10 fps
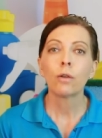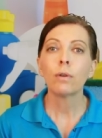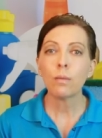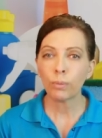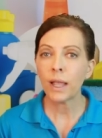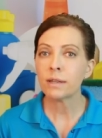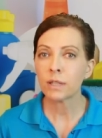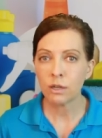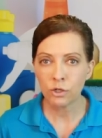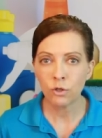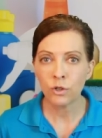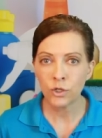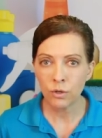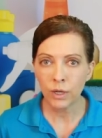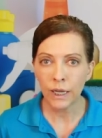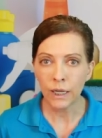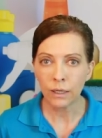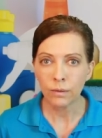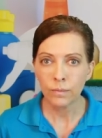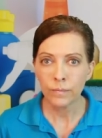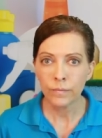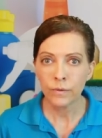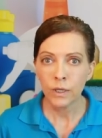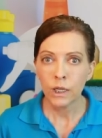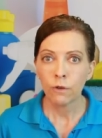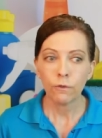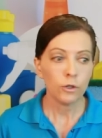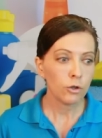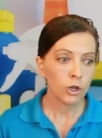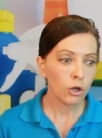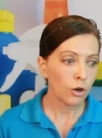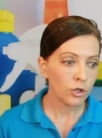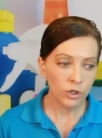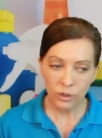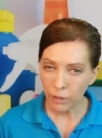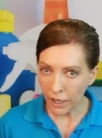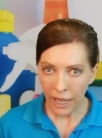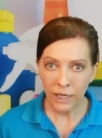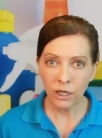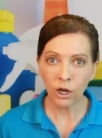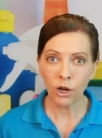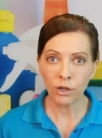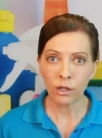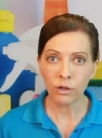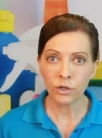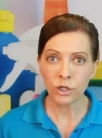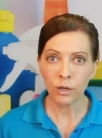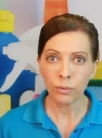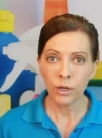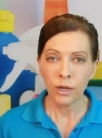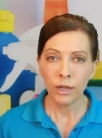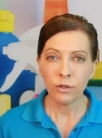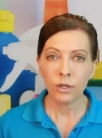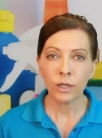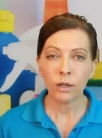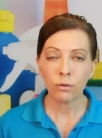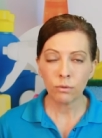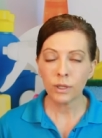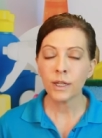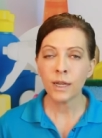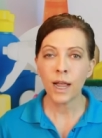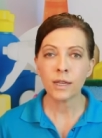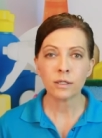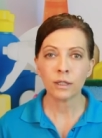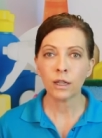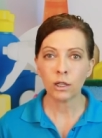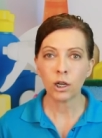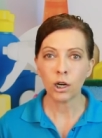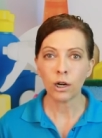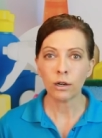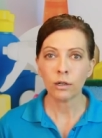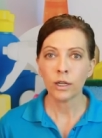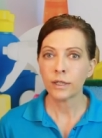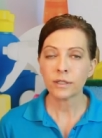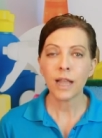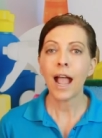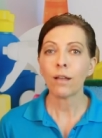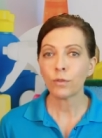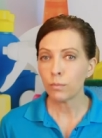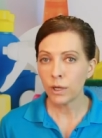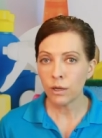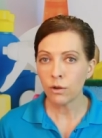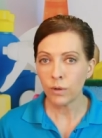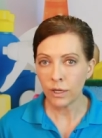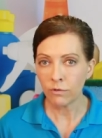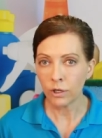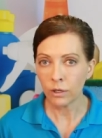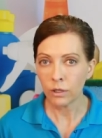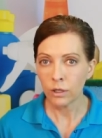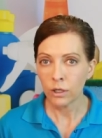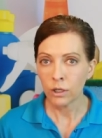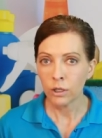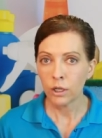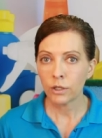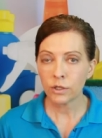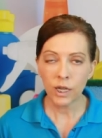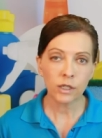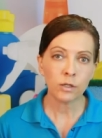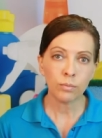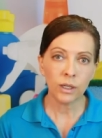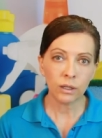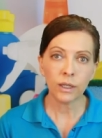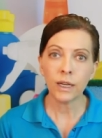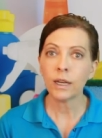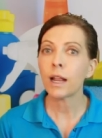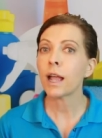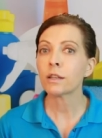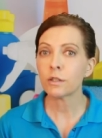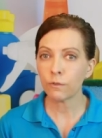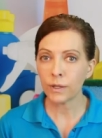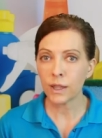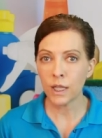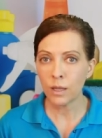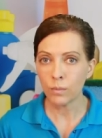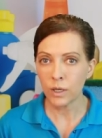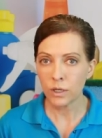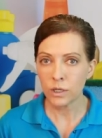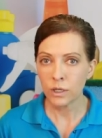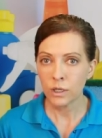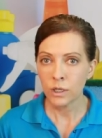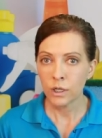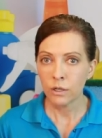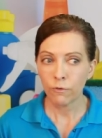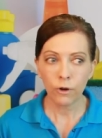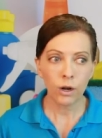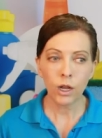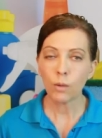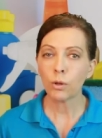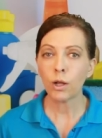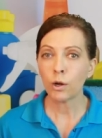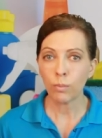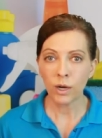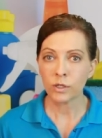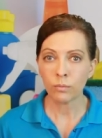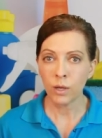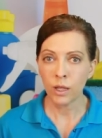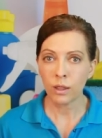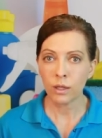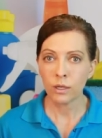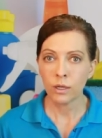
replace it as soon as you can you can go to just about any car dealership and you can get a really nice little car. It doesn't have to be new, even. It just has to be clean and it has to fit the image for a couple hundred bucks a month.